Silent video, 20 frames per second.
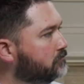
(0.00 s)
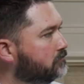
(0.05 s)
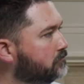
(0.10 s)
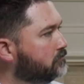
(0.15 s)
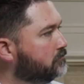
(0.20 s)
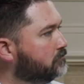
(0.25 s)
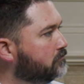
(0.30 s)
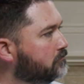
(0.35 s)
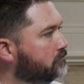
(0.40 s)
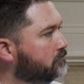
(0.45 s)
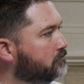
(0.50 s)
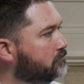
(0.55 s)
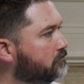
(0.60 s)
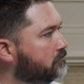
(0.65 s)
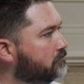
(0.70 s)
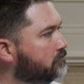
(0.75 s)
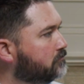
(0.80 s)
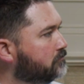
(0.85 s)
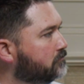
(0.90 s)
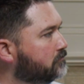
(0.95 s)

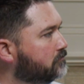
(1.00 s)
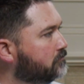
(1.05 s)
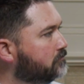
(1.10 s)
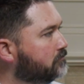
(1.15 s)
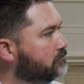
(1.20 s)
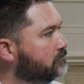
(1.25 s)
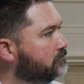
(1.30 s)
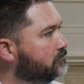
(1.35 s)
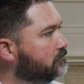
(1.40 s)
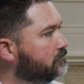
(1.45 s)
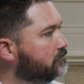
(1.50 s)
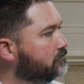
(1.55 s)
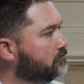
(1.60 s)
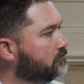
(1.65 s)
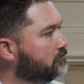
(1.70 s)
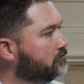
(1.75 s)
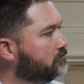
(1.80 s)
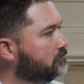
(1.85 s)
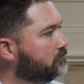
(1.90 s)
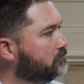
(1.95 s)

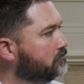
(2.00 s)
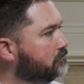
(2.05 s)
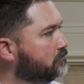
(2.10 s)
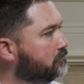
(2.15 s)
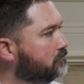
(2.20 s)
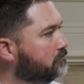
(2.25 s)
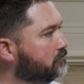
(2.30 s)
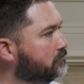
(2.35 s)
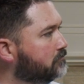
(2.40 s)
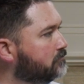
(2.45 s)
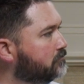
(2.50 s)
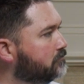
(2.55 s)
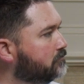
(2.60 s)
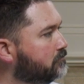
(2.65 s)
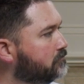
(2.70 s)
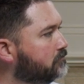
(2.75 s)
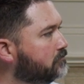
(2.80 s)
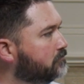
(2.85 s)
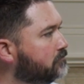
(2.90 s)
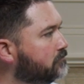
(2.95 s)

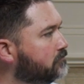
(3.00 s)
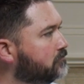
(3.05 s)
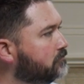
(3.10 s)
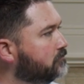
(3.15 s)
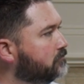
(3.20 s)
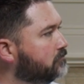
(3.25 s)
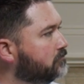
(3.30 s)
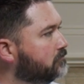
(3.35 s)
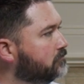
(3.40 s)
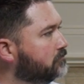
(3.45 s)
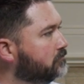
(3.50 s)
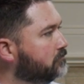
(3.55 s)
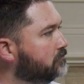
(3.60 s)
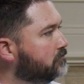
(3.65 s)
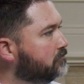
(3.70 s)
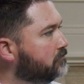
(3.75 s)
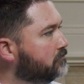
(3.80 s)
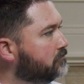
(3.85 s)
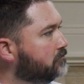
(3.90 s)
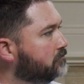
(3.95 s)

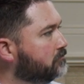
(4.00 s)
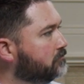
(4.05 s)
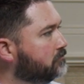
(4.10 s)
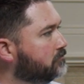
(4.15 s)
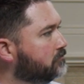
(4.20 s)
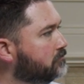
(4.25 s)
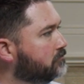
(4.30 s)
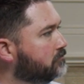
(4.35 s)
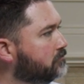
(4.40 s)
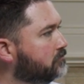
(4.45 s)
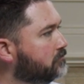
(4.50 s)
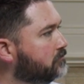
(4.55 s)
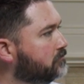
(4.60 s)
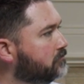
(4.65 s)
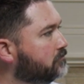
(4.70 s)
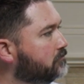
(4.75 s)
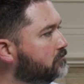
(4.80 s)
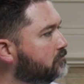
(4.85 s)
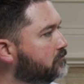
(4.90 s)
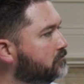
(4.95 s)

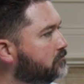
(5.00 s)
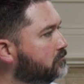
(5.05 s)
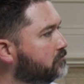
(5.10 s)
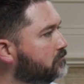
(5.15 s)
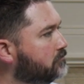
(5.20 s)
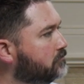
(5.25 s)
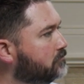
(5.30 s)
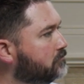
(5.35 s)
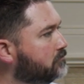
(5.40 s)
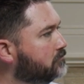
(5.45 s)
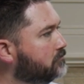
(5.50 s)
The person shown says nothing.